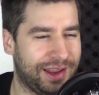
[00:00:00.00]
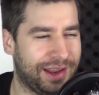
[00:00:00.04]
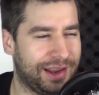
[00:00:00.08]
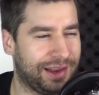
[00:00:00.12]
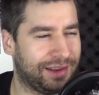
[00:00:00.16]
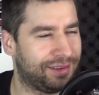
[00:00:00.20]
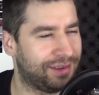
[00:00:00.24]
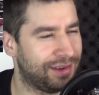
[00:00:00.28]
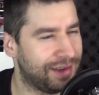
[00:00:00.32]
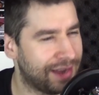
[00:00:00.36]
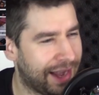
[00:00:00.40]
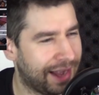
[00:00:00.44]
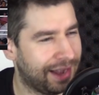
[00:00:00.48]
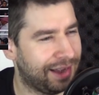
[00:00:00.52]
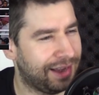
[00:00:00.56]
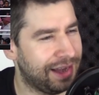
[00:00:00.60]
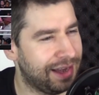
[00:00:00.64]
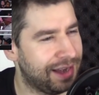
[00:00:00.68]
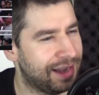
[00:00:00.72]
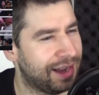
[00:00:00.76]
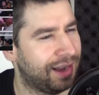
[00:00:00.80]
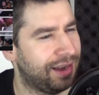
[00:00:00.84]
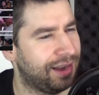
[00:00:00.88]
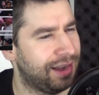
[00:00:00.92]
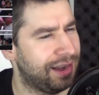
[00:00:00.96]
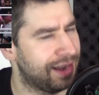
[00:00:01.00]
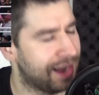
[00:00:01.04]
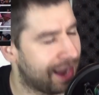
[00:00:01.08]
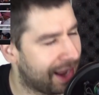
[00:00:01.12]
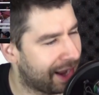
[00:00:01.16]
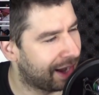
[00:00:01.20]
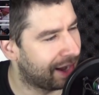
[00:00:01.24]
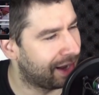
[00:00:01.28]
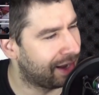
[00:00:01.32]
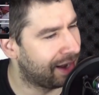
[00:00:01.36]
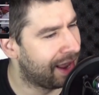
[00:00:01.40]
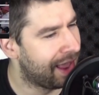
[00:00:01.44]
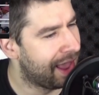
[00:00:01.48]
it's
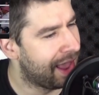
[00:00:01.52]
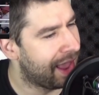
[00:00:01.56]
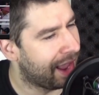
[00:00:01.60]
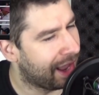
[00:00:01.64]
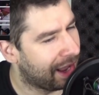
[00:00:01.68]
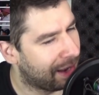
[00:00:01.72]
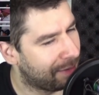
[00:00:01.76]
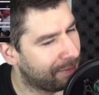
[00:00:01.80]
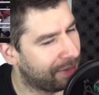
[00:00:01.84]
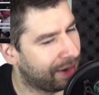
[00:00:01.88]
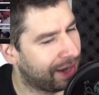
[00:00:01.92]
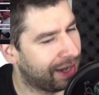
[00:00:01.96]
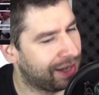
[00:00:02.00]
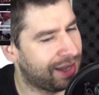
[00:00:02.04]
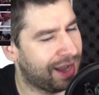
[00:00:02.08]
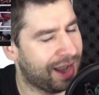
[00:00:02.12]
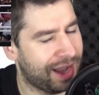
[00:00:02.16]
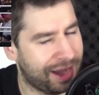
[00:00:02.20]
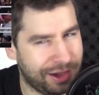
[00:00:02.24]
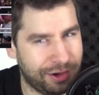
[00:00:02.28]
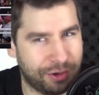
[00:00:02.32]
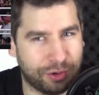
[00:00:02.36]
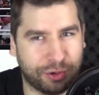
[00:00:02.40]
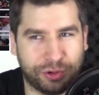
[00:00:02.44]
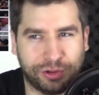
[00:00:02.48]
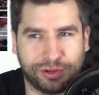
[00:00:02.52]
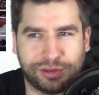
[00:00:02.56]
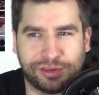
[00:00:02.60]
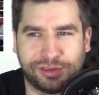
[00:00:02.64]
1999 and my 10-year-old